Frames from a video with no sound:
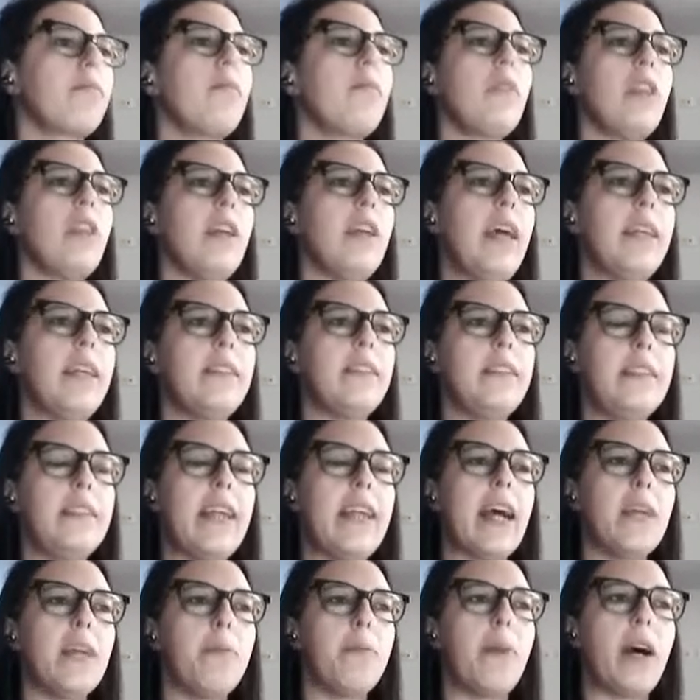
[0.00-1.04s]
at the
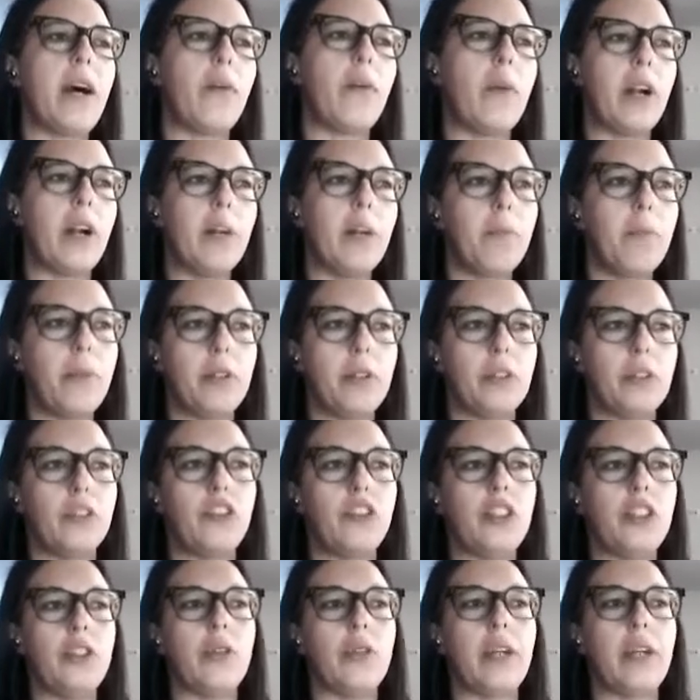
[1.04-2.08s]
high power approach,
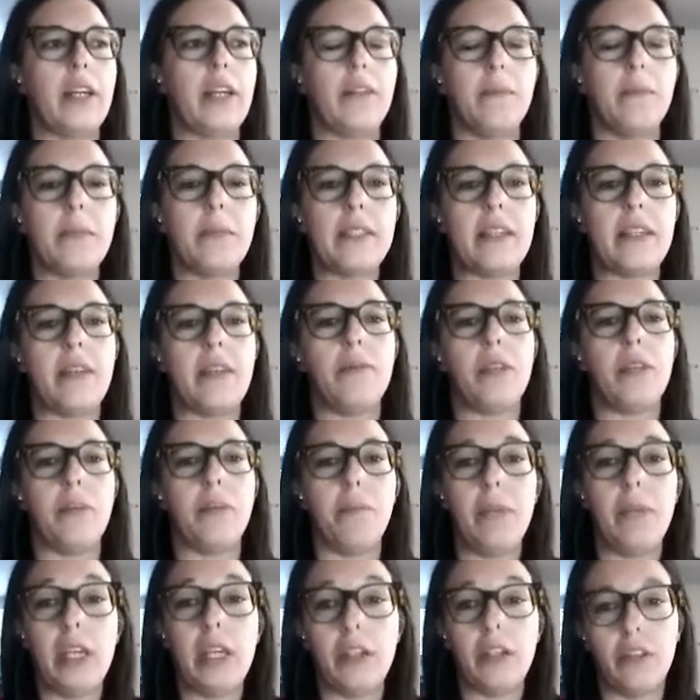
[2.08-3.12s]
you can observe the
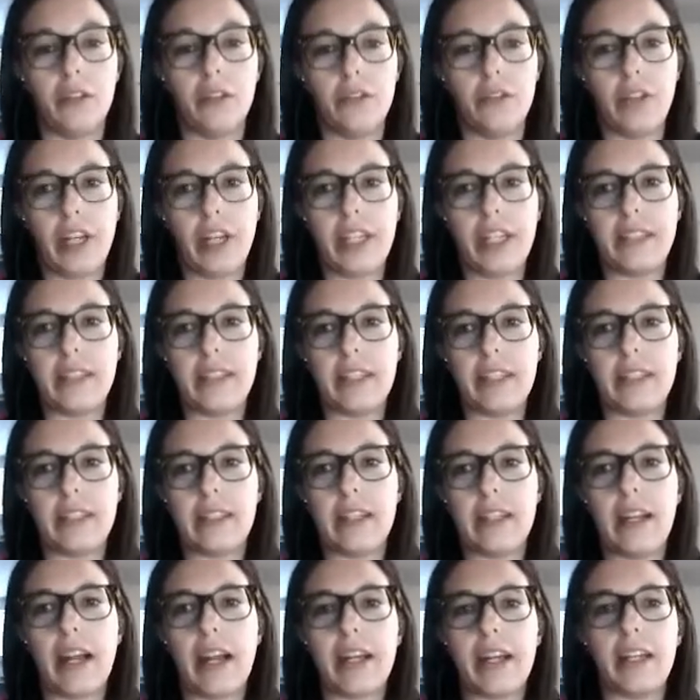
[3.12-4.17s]
micro traces
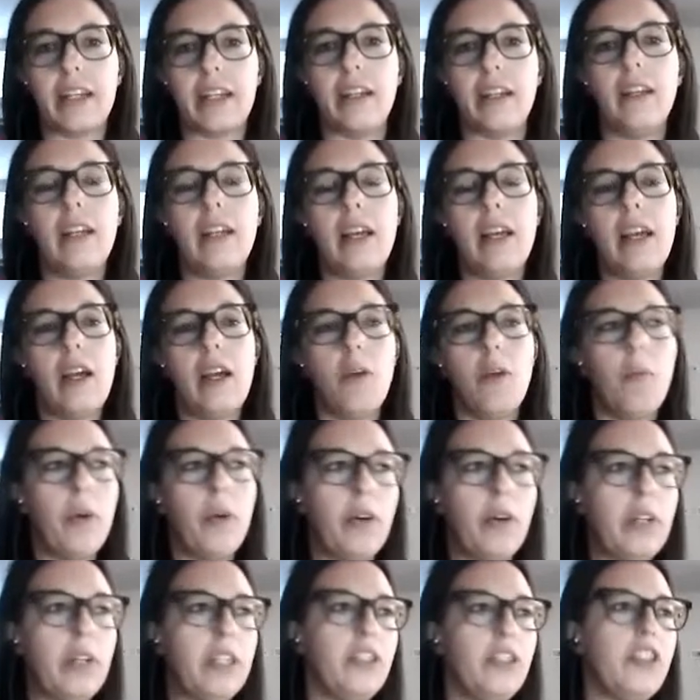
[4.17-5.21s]
like
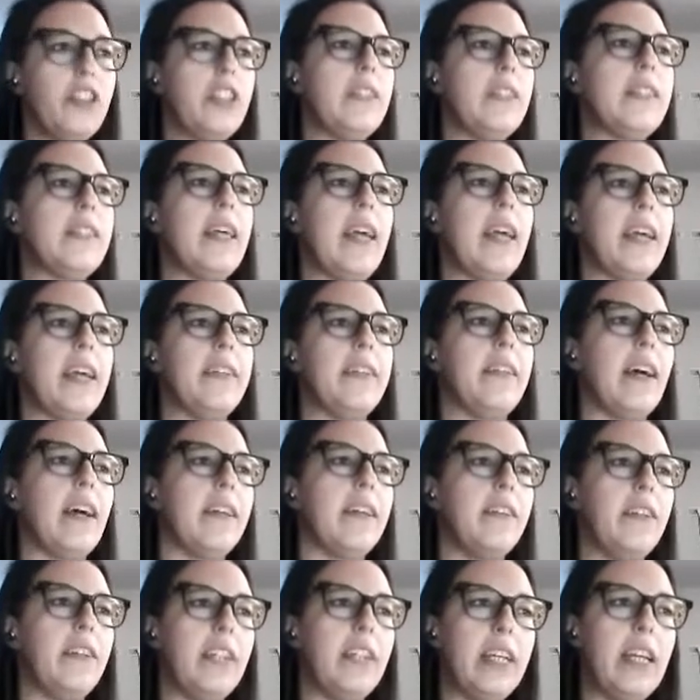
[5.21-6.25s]
polishes and
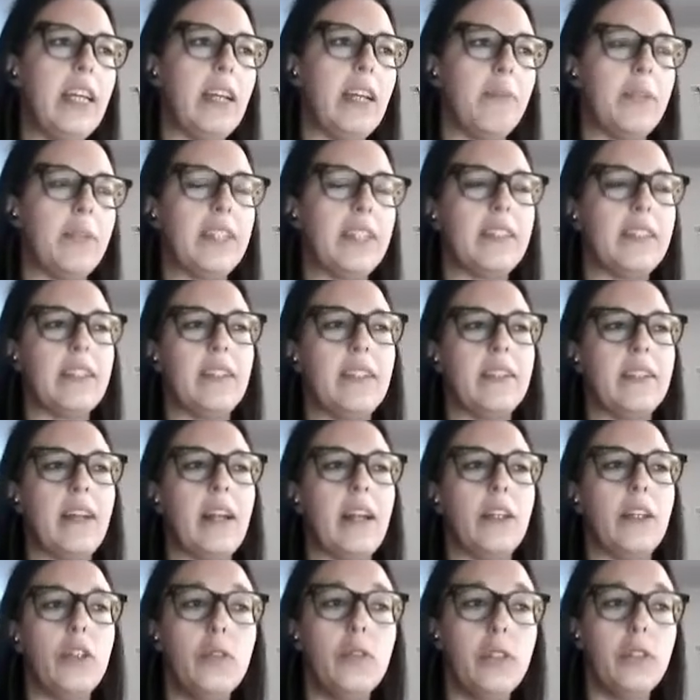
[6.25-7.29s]
other elements that are
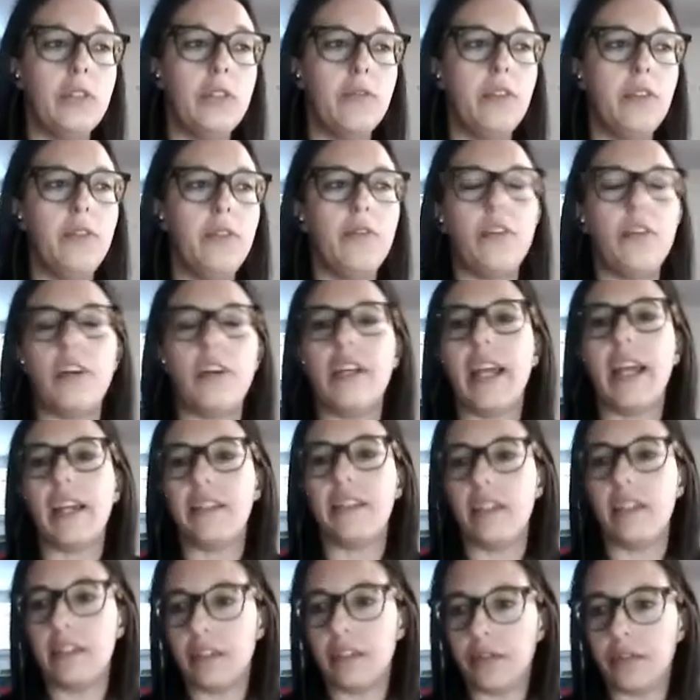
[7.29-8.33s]
useful for the
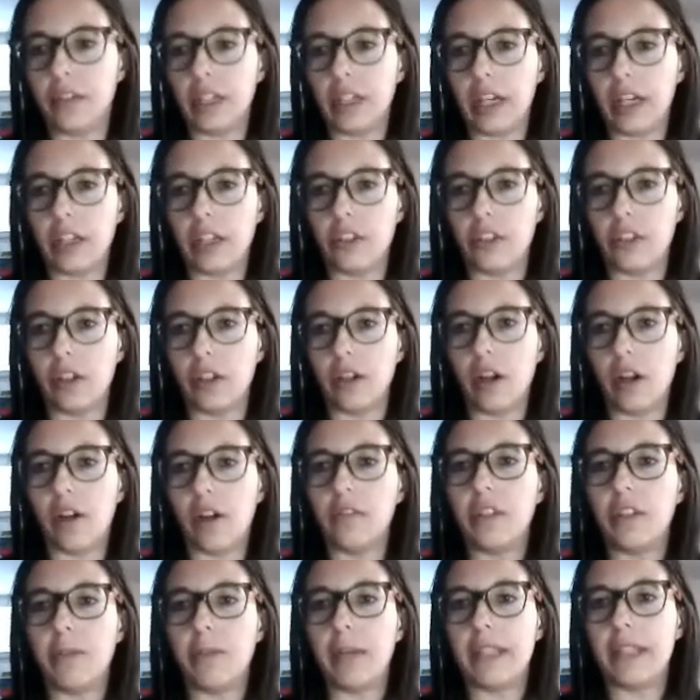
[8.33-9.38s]
identification of
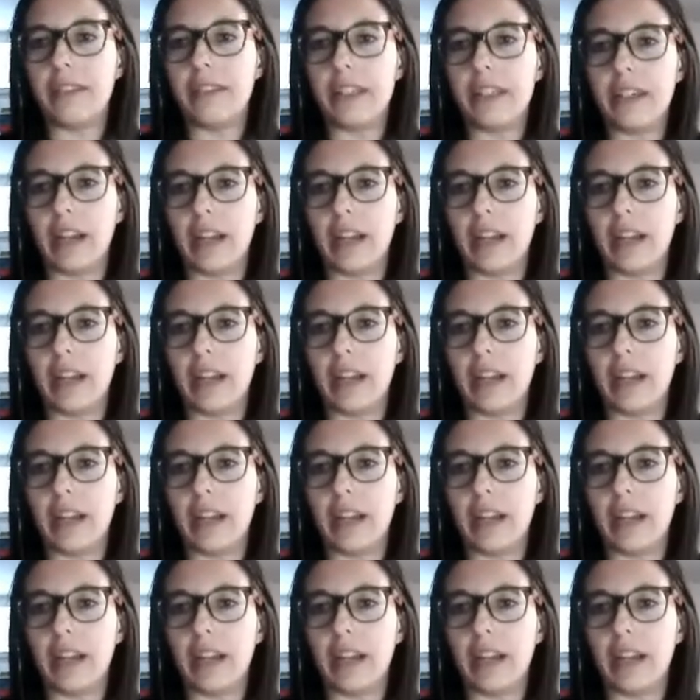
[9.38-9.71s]
the material